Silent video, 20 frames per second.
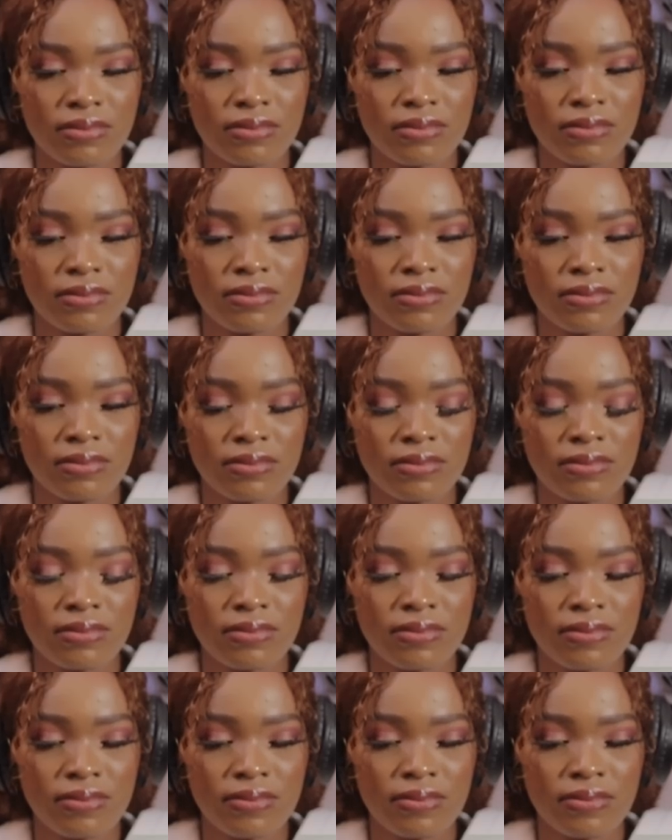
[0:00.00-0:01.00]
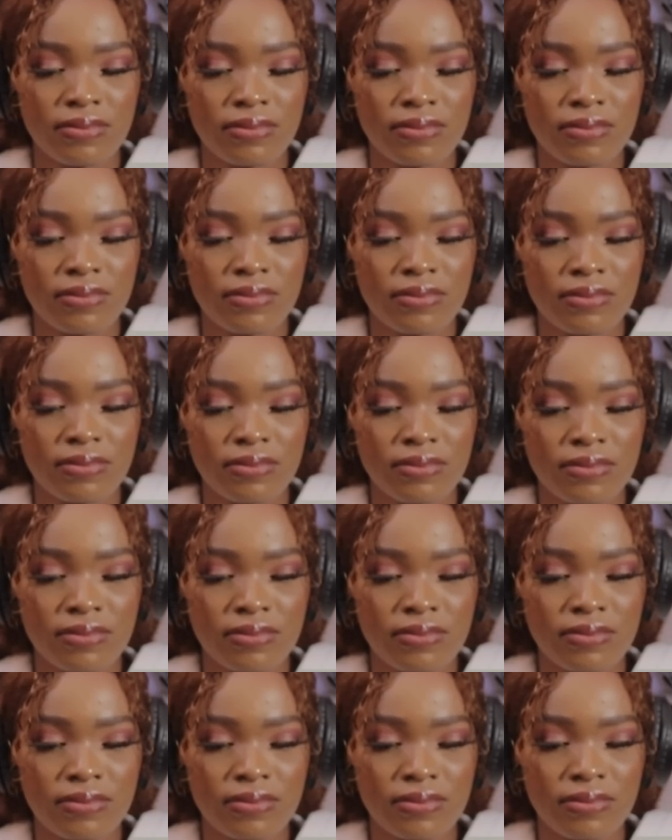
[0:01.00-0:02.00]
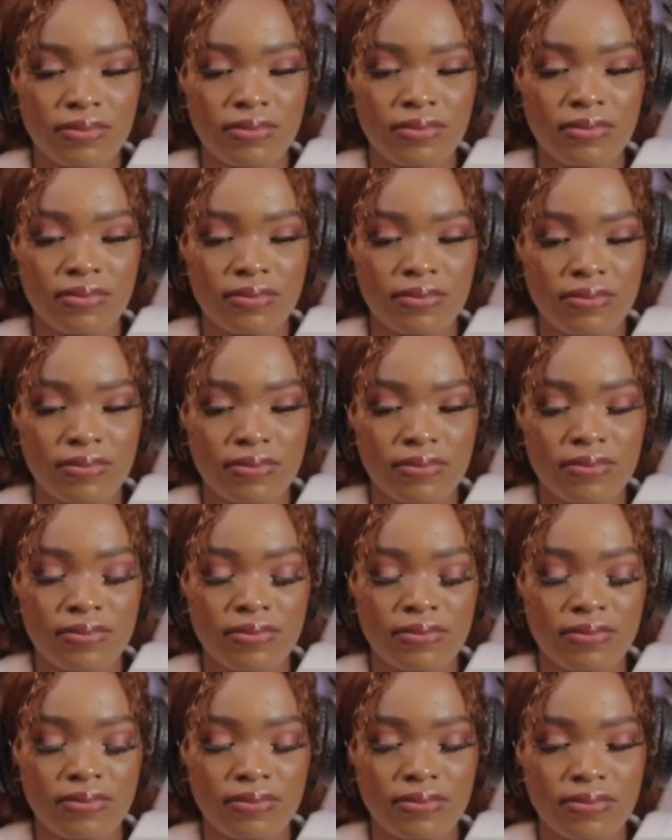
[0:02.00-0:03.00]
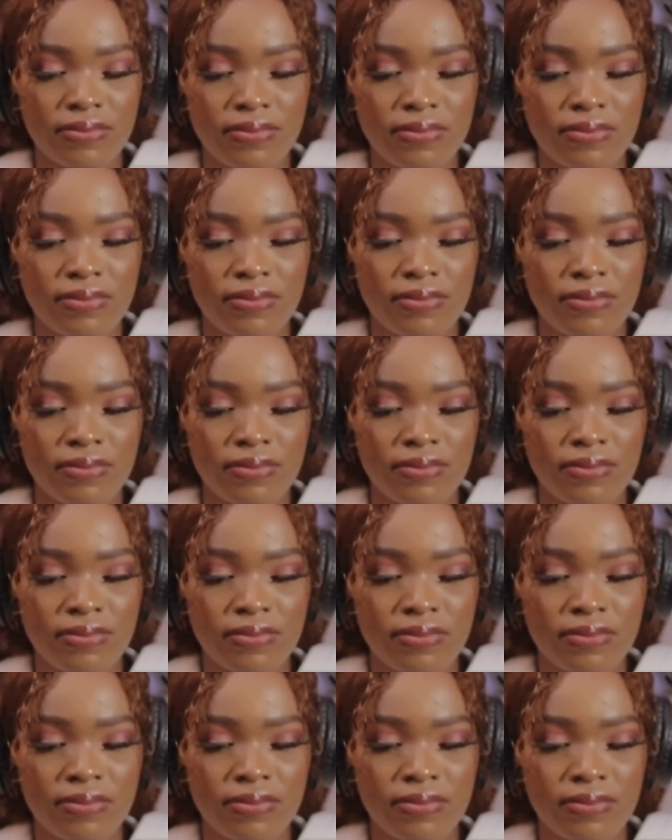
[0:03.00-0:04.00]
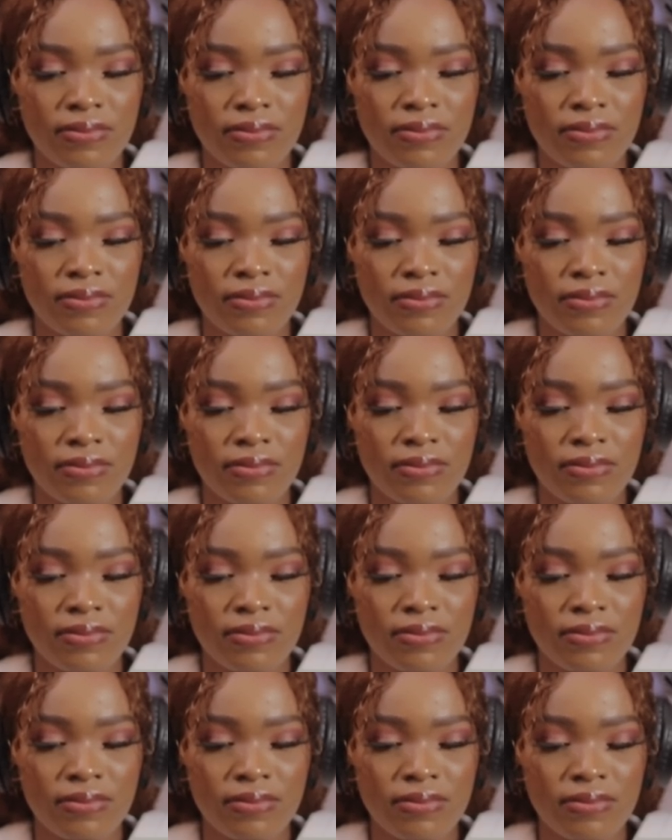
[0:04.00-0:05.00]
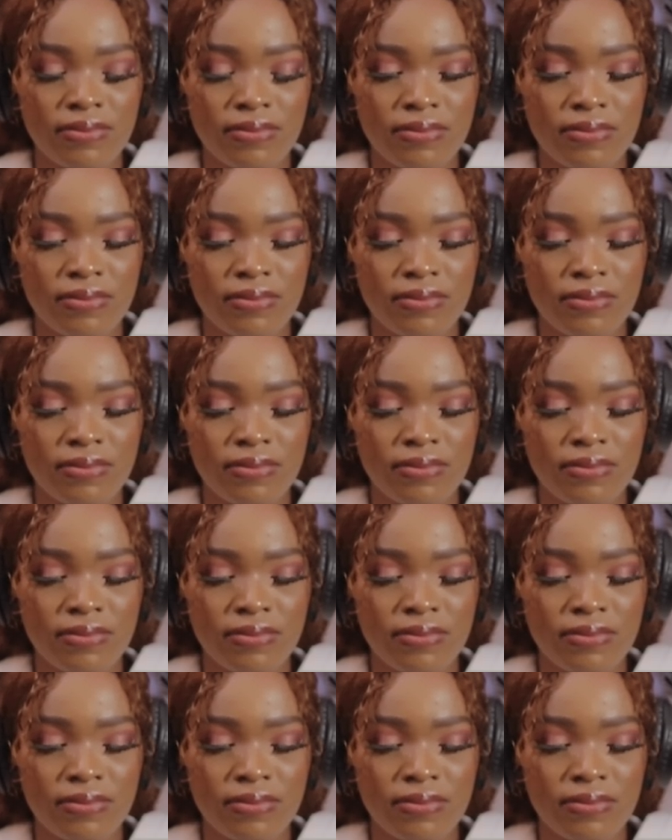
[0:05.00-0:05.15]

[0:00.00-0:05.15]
[no speech]